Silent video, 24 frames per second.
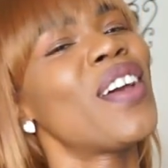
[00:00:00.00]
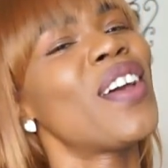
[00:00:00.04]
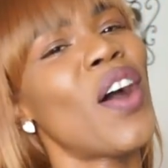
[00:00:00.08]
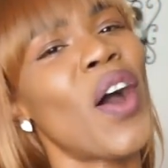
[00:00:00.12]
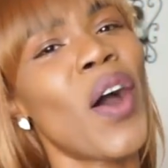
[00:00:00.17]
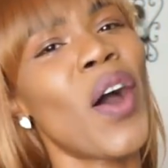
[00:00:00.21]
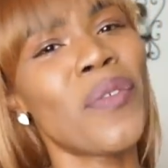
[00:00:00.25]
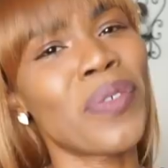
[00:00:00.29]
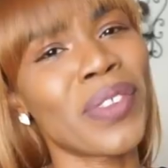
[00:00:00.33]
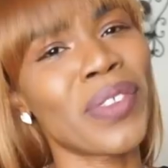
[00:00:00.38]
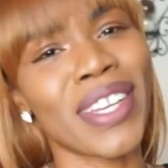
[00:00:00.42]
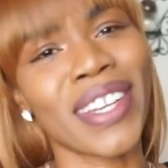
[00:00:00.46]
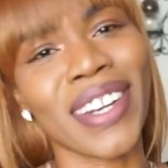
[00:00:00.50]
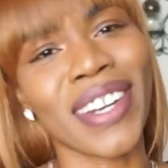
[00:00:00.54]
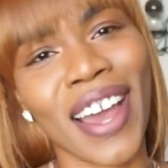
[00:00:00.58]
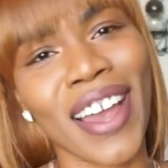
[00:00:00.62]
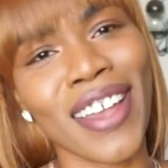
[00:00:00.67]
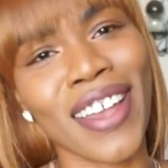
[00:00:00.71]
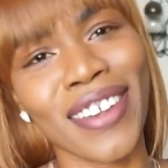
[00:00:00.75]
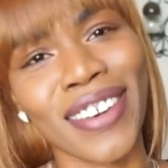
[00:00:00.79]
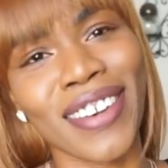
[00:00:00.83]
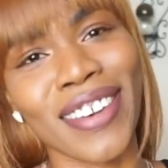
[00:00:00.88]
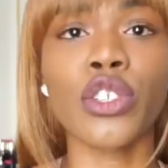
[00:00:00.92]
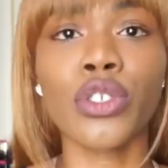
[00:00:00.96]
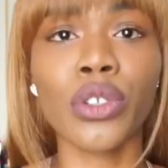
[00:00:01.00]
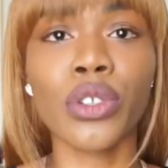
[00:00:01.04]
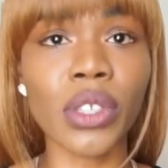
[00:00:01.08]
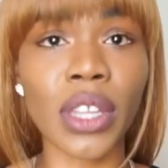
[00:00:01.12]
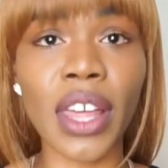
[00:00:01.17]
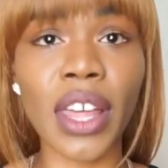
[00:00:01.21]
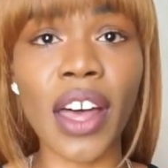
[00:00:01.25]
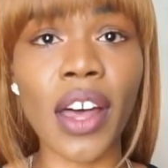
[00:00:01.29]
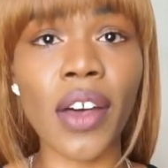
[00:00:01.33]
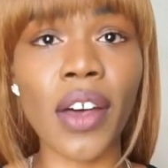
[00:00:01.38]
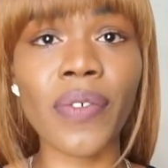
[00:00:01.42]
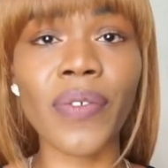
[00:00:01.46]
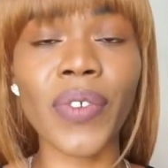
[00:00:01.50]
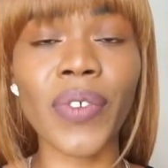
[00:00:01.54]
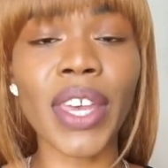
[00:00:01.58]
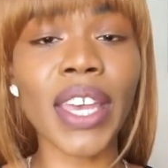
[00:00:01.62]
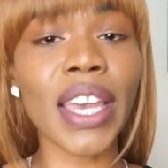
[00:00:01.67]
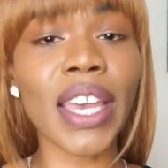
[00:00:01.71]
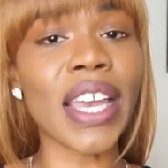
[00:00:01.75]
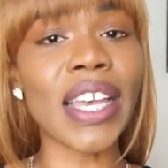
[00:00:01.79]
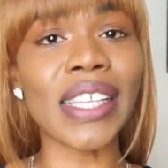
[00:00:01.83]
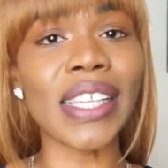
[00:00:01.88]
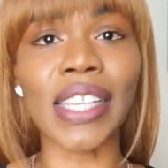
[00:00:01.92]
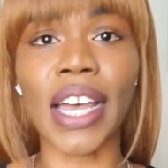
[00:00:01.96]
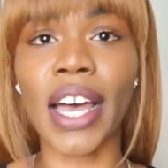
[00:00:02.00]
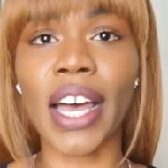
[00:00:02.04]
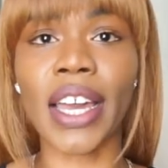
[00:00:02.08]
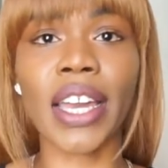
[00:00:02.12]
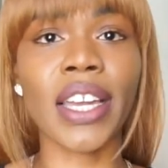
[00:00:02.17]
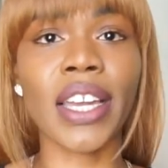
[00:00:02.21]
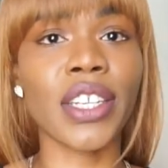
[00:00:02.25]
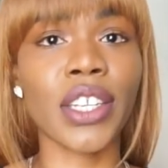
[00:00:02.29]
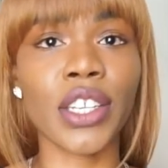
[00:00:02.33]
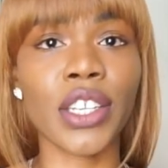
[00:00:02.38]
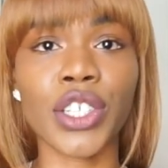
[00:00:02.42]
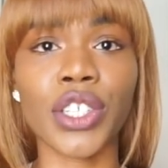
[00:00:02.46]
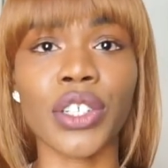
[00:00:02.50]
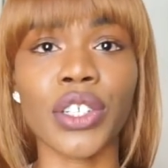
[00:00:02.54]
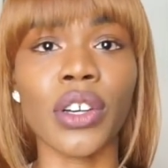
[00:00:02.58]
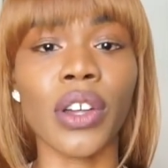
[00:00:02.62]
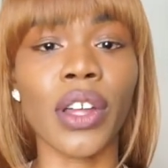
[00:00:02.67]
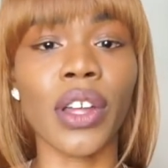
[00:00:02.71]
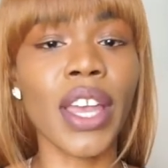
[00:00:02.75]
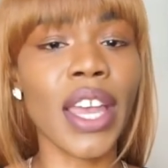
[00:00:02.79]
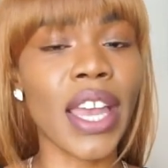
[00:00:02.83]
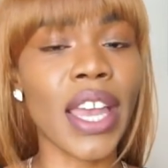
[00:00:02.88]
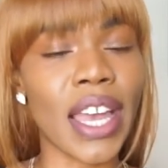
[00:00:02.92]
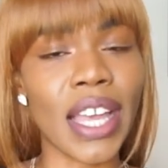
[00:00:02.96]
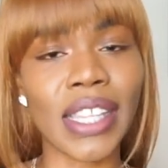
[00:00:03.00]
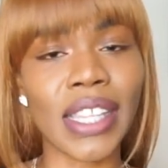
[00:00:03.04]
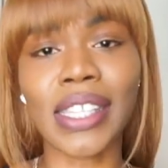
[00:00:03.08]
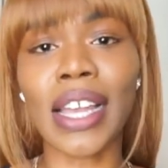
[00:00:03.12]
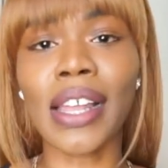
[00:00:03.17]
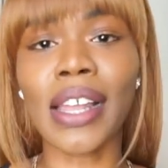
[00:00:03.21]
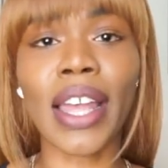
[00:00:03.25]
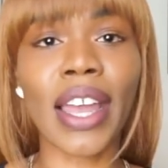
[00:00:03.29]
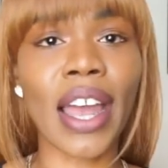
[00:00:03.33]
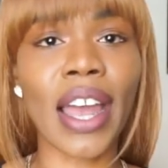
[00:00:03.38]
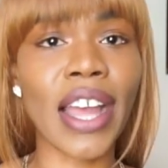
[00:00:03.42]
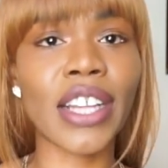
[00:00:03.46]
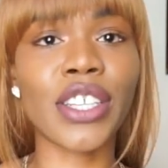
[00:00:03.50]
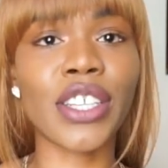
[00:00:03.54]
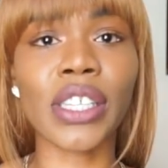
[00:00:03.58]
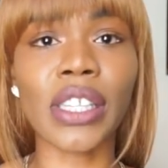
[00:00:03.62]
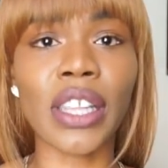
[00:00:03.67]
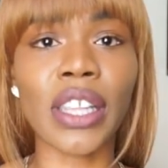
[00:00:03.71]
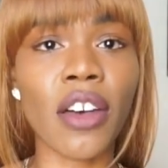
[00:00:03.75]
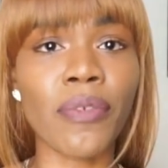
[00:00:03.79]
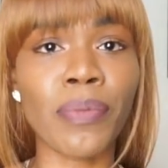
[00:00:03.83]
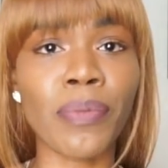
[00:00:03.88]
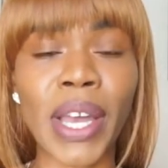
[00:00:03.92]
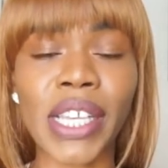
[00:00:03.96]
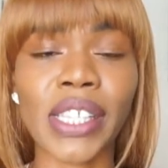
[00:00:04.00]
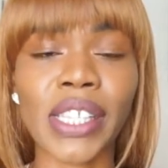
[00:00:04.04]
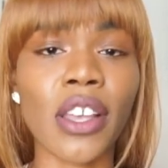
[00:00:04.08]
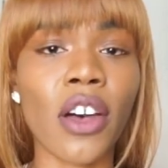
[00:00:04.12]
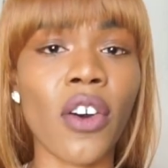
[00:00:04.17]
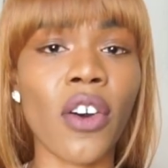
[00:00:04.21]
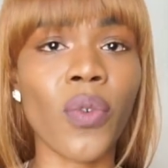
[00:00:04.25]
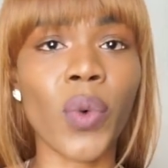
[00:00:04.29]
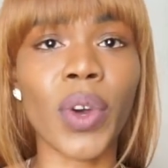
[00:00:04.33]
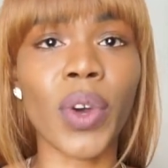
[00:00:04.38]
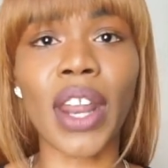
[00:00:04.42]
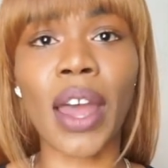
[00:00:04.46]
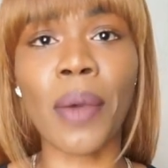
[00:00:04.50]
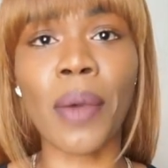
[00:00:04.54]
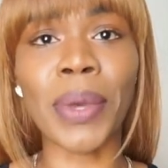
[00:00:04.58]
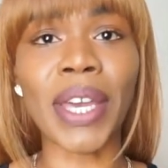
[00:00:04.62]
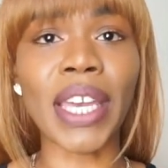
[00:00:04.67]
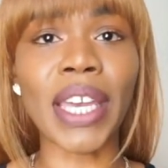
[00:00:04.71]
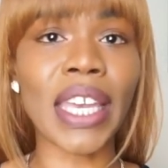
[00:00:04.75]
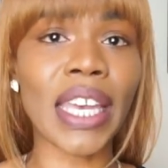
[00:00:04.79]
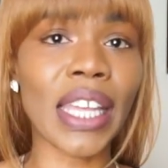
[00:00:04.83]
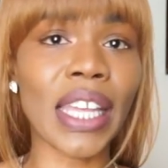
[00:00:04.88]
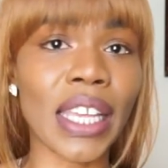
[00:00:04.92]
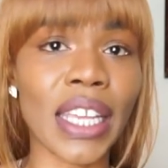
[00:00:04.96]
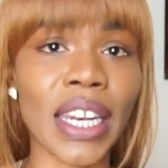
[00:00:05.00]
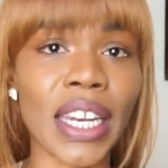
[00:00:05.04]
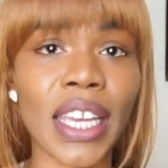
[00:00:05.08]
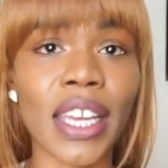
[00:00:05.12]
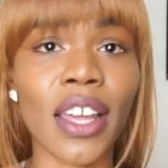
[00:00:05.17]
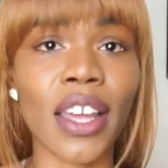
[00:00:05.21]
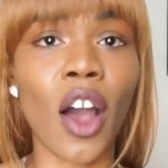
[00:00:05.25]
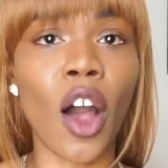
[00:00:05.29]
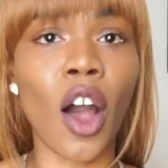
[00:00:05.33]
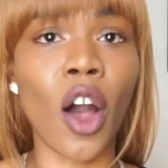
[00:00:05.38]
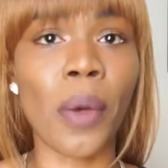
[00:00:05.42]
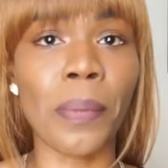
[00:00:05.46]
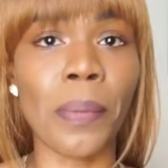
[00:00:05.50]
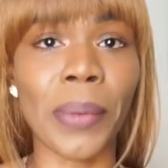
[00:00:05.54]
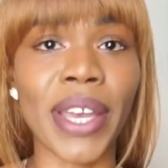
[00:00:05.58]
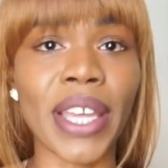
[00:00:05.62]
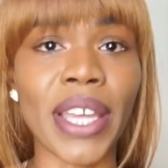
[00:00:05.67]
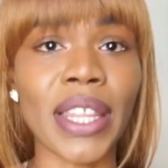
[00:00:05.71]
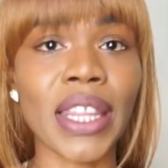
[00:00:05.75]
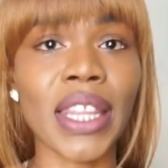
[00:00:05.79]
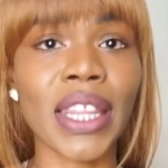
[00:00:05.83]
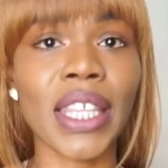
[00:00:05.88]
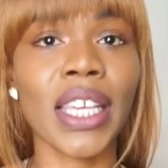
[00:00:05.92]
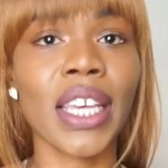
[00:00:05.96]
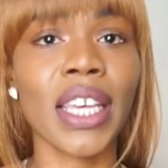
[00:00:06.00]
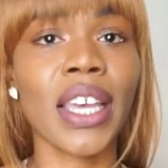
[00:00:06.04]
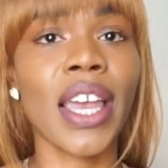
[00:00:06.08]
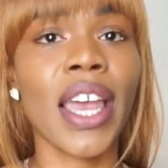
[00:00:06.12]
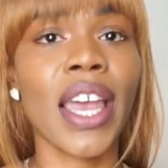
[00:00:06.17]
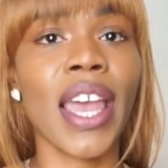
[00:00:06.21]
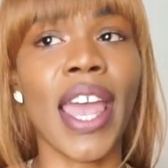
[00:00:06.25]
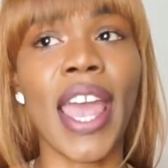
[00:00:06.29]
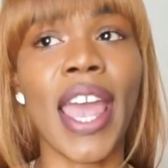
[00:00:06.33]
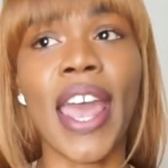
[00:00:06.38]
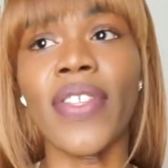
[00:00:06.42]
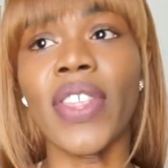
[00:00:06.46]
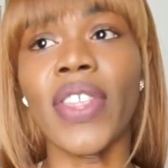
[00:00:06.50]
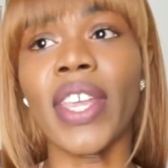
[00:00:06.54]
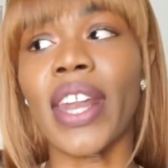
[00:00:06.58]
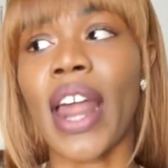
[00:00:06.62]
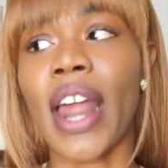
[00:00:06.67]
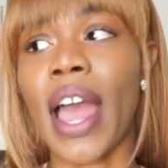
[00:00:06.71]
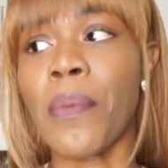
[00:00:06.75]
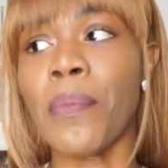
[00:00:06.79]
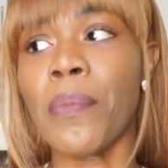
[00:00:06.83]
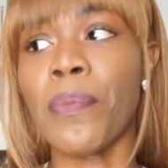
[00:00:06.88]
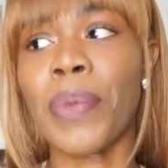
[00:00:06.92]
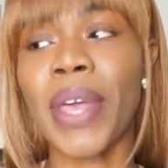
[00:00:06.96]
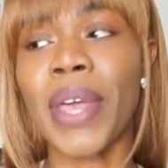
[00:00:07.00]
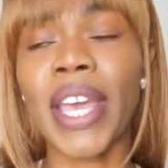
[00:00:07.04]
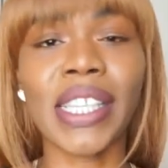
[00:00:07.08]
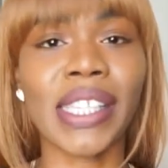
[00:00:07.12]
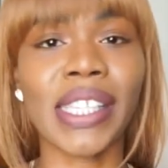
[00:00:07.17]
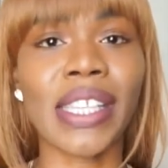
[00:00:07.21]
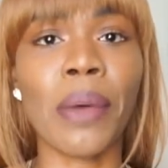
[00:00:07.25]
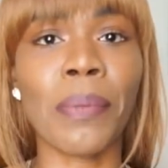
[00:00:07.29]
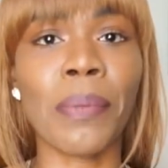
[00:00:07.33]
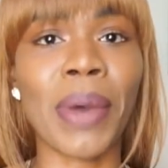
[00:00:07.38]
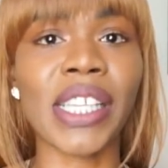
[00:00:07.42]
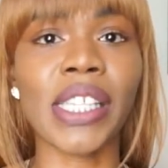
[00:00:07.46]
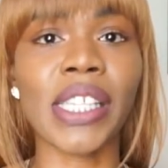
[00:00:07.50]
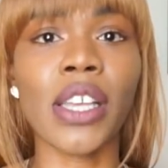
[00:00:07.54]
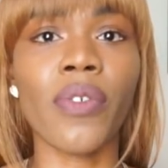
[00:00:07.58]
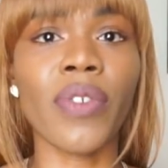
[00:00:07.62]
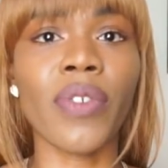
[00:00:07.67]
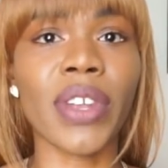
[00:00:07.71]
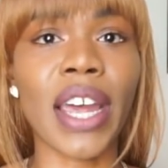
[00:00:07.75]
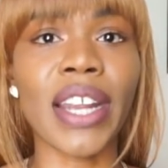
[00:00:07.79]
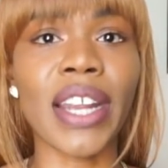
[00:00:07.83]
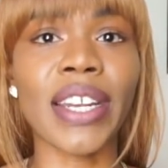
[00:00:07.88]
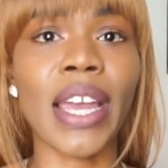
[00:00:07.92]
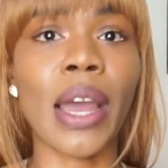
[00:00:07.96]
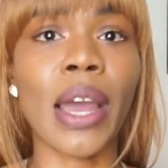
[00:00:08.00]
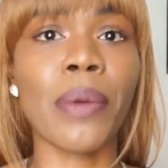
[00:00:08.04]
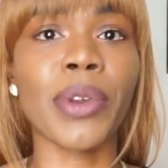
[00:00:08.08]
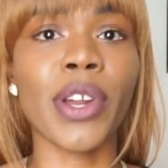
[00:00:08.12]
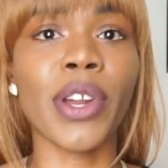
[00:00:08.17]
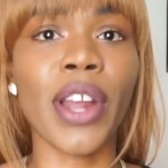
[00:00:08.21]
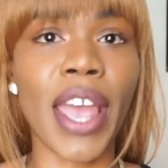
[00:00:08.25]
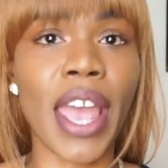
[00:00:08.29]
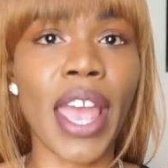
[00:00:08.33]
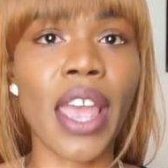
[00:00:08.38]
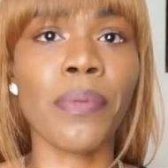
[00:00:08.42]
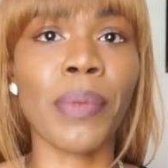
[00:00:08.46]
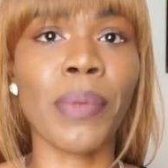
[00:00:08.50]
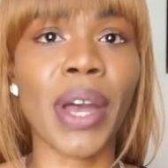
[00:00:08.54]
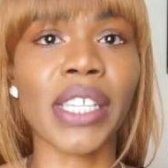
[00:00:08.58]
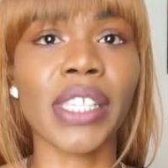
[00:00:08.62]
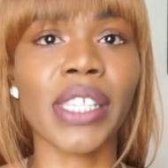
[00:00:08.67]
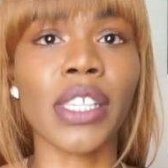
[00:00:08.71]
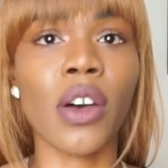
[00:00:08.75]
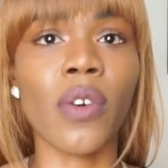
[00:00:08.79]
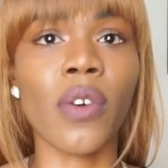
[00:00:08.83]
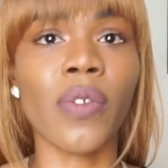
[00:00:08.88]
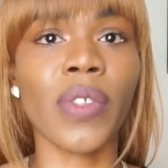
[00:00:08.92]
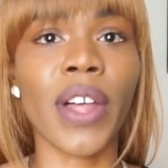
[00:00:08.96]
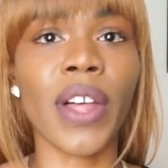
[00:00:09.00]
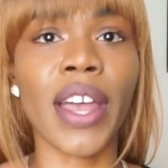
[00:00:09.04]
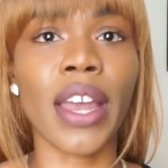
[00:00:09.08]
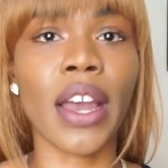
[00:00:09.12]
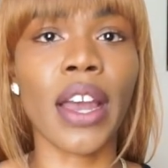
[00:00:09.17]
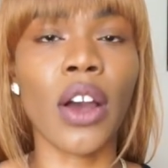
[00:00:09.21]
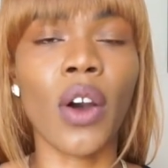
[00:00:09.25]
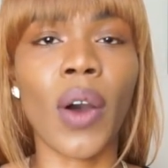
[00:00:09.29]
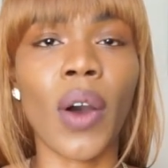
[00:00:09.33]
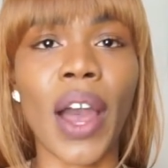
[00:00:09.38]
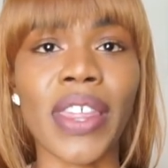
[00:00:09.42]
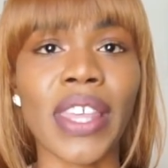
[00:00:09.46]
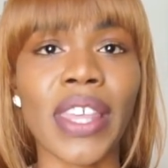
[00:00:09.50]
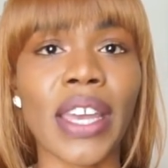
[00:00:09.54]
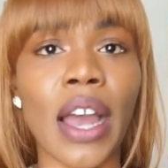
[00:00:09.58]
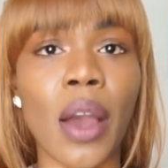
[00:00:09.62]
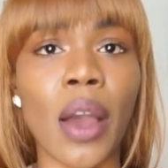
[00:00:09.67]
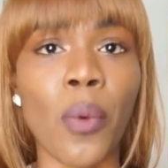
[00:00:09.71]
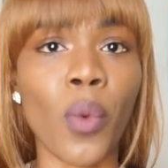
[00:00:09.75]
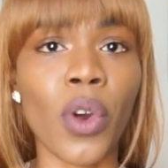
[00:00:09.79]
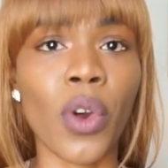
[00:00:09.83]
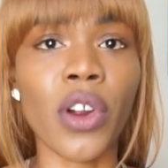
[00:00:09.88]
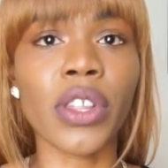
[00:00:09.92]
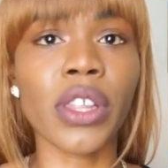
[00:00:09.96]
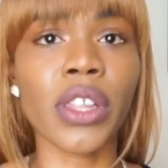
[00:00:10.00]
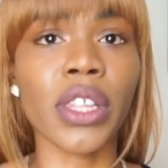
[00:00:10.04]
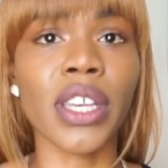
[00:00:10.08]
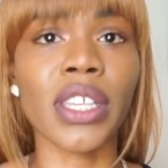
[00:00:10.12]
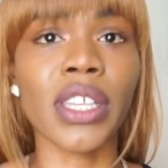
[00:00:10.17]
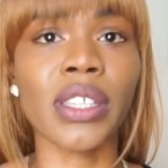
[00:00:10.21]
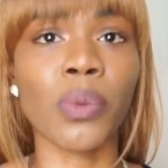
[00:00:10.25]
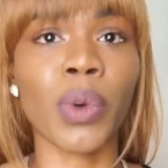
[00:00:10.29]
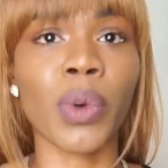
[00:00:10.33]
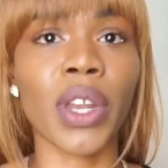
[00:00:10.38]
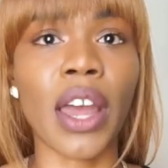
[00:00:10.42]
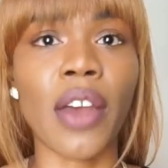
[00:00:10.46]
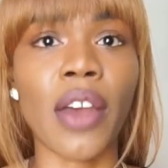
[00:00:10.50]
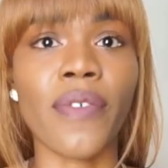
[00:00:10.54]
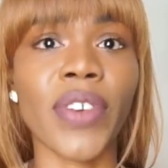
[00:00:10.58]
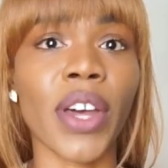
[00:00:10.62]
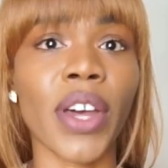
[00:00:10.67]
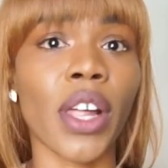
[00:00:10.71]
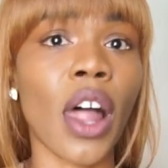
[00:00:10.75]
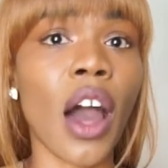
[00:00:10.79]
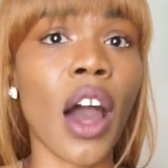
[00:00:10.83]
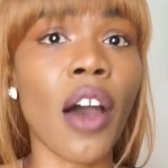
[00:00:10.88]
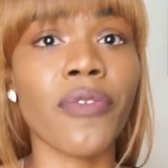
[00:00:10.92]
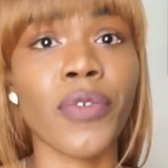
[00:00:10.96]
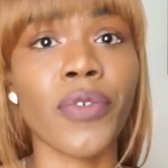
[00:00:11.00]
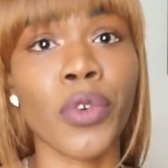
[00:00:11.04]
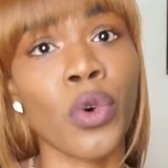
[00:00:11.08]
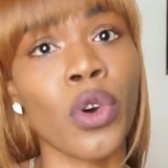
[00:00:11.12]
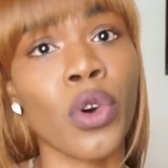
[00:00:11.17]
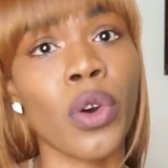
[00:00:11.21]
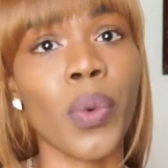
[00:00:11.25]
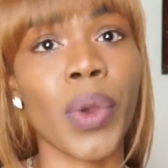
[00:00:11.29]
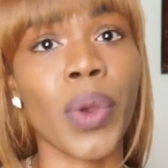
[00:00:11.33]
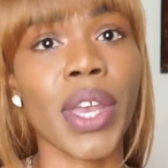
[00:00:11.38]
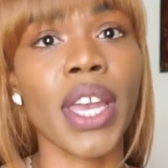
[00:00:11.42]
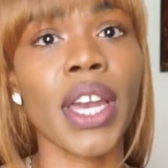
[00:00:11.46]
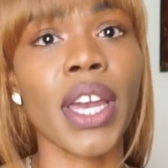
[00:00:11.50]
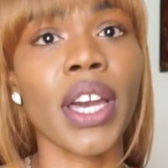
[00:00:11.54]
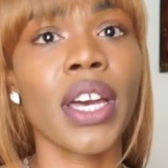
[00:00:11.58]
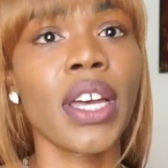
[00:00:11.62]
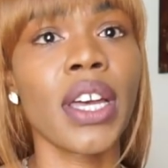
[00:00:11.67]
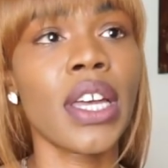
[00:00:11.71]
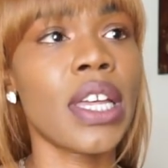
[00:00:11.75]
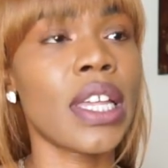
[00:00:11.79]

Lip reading: Hopefully not, you know. True love is unconditional. It's not like I just love myself when I've been killing it all month and then I'm pissed at myself and I damn near hate myself, like, oh, I think I'm worthless when I fell off for a week.